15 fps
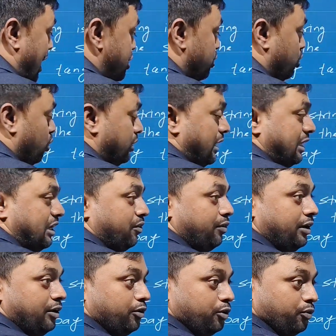as you know
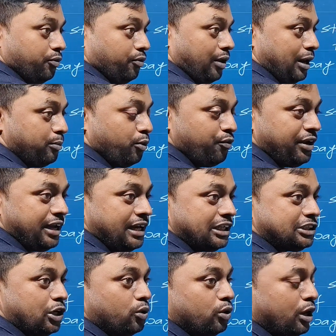that while moving in a
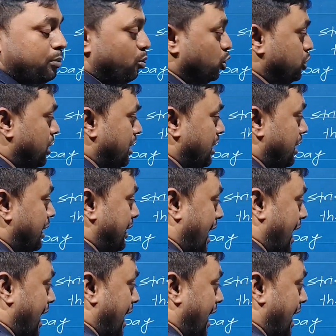circular motion,